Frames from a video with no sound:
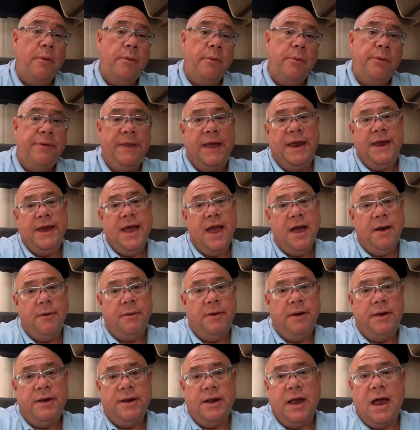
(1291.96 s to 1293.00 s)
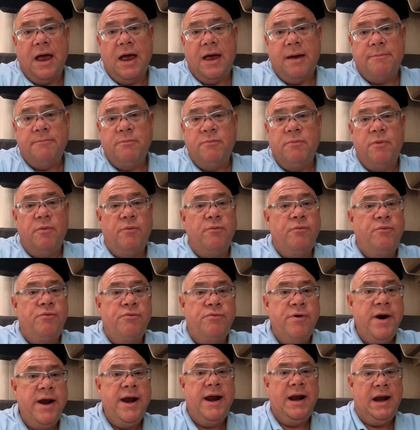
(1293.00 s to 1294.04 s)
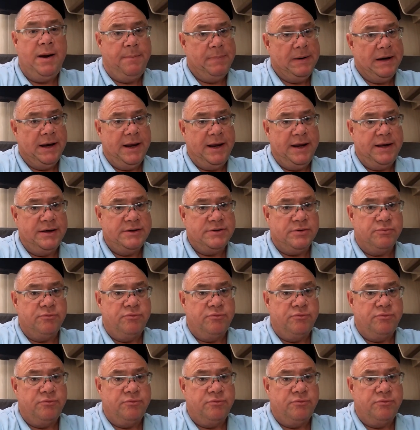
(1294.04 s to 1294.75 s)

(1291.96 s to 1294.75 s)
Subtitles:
Well, there you go. I'm really pleased,